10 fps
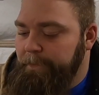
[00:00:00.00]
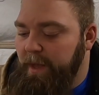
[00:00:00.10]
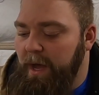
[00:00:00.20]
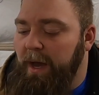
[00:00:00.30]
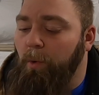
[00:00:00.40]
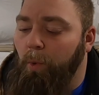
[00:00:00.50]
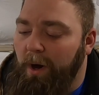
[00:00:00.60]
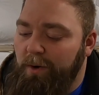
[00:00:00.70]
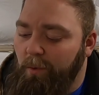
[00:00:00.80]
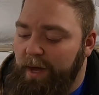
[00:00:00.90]

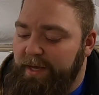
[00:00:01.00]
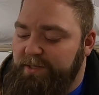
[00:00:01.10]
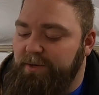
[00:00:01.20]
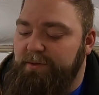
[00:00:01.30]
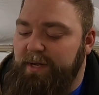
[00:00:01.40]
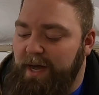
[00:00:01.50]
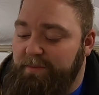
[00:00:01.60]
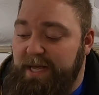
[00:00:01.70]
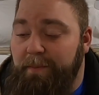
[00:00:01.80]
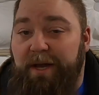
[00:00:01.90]
one way, so
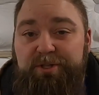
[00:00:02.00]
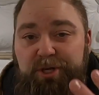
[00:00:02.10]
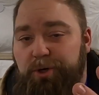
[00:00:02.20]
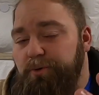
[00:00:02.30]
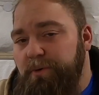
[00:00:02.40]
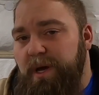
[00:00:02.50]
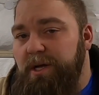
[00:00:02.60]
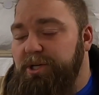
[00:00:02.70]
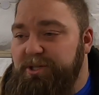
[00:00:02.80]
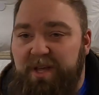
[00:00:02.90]
times that by 2
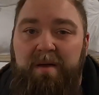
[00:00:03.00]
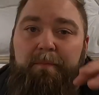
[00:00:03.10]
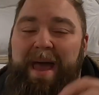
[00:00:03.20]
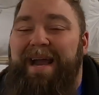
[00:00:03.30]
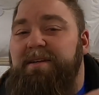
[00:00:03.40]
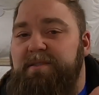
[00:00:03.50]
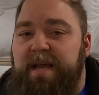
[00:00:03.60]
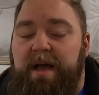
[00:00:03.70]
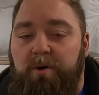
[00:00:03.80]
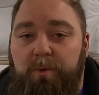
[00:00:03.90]
just to get back to
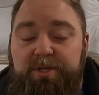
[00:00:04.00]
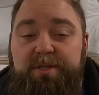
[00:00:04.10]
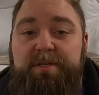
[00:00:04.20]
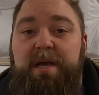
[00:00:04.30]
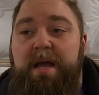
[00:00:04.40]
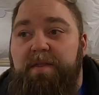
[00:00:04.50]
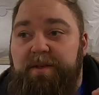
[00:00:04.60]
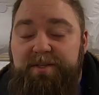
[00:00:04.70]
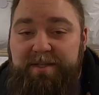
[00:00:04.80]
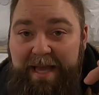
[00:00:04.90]
town,
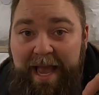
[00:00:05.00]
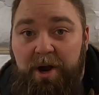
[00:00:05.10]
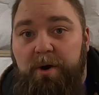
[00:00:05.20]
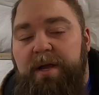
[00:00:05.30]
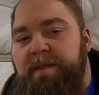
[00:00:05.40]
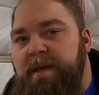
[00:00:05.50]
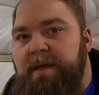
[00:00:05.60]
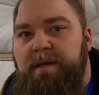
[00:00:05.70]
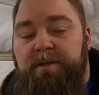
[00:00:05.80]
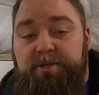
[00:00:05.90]
this is the area,
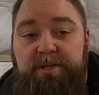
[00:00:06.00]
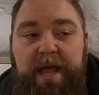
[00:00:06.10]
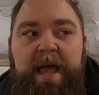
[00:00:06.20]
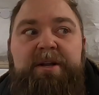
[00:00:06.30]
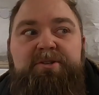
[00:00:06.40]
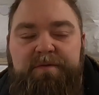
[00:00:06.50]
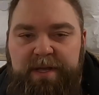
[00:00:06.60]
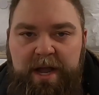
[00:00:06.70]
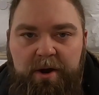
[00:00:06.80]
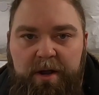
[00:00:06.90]
this edge of
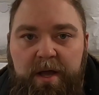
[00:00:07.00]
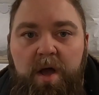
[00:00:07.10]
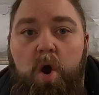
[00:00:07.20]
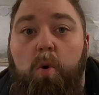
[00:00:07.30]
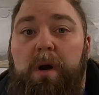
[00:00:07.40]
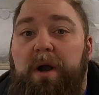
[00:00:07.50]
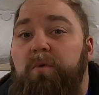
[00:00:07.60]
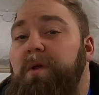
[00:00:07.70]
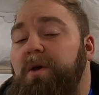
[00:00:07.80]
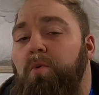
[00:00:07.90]
the area where I
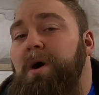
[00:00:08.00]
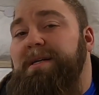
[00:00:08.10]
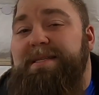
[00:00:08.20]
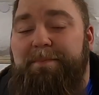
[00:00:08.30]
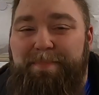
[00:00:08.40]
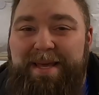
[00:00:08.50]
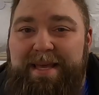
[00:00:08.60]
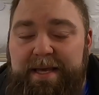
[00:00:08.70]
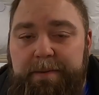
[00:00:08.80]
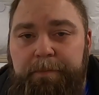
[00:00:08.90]
really want to
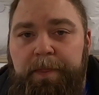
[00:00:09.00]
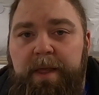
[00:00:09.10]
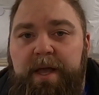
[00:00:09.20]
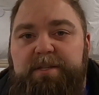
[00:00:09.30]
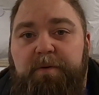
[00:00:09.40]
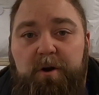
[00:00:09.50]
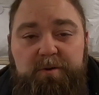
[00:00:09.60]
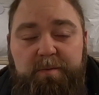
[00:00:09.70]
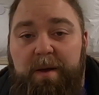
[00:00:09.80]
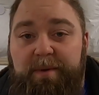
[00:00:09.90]
be as far
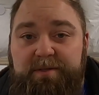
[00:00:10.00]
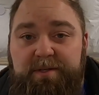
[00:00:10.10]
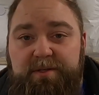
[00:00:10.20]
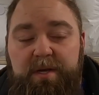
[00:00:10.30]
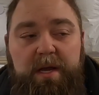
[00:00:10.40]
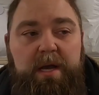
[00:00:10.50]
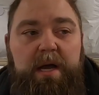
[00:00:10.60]
as my business